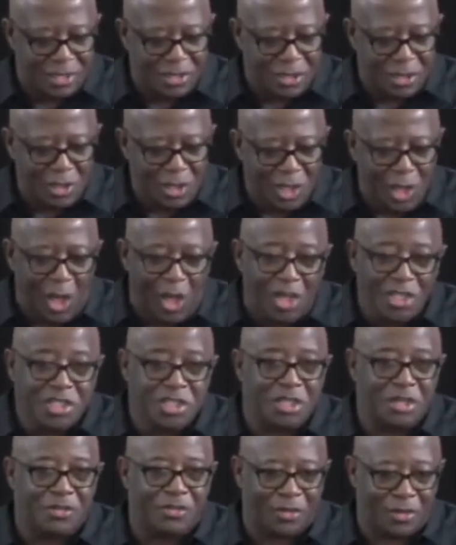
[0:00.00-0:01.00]
you
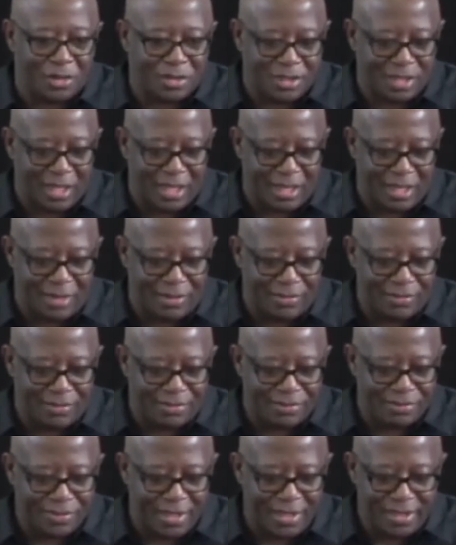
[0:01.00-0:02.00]
lost your first love,
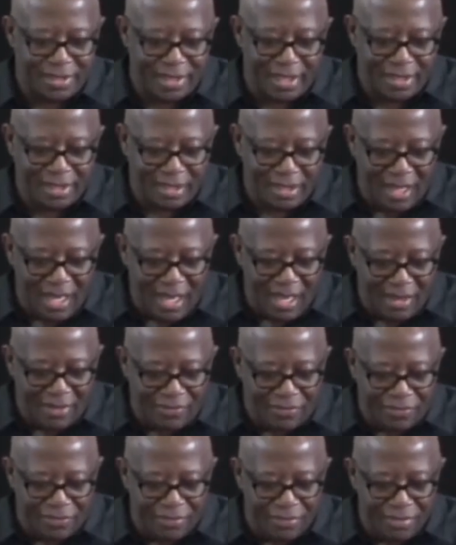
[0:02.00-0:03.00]
it says
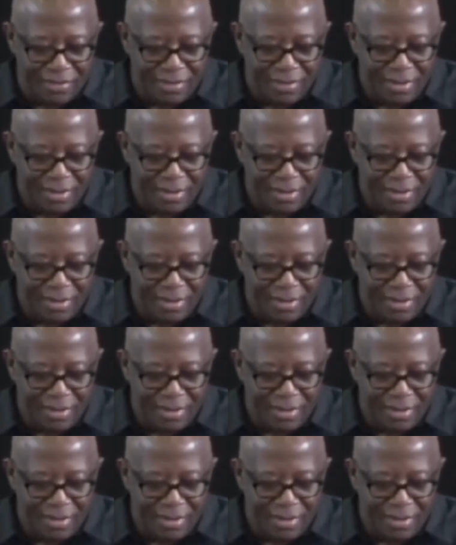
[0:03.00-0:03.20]
left.